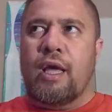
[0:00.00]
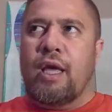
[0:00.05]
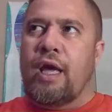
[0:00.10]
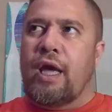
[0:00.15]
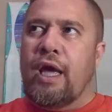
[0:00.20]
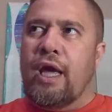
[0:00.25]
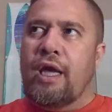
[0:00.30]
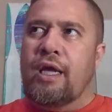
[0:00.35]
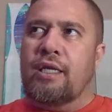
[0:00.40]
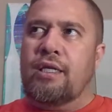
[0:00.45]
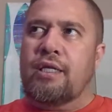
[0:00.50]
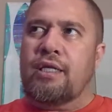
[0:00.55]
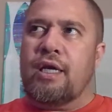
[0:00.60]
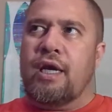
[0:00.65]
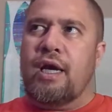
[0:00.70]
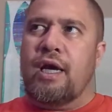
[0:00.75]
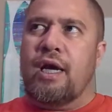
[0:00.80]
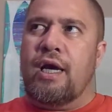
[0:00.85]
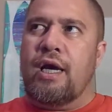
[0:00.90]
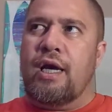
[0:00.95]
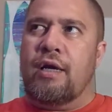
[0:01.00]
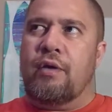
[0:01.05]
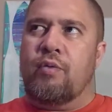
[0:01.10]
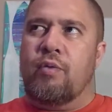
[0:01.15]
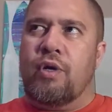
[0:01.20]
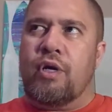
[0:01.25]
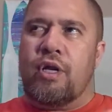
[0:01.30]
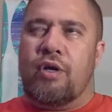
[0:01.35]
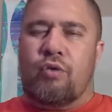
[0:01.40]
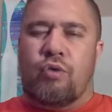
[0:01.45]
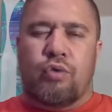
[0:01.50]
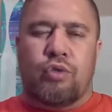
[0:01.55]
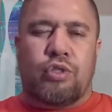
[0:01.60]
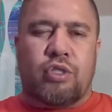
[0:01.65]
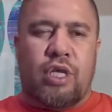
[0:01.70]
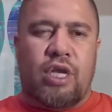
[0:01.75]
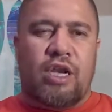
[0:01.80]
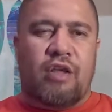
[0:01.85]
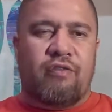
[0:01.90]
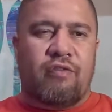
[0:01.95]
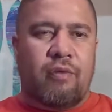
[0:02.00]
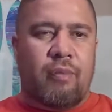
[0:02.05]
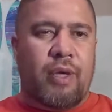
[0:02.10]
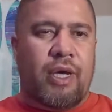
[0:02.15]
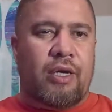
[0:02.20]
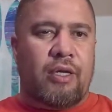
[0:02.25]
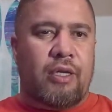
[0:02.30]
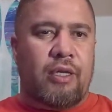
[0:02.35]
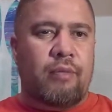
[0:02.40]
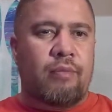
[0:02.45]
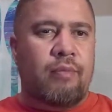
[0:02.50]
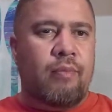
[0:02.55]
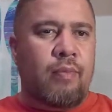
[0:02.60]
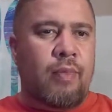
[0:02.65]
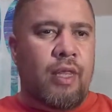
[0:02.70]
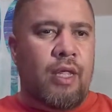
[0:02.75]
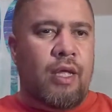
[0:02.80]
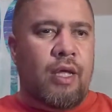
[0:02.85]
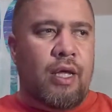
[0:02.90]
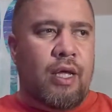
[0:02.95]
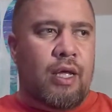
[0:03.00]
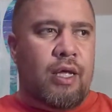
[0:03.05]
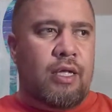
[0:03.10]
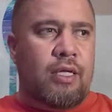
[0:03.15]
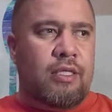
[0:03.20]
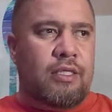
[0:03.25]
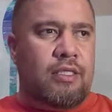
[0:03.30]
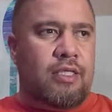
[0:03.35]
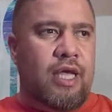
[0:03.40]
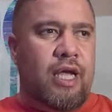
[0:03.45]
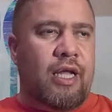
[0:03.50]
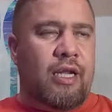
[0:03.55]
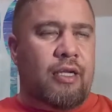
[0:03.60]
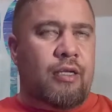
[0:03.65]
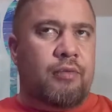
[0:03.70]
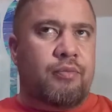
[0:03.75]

And what I also love about it is that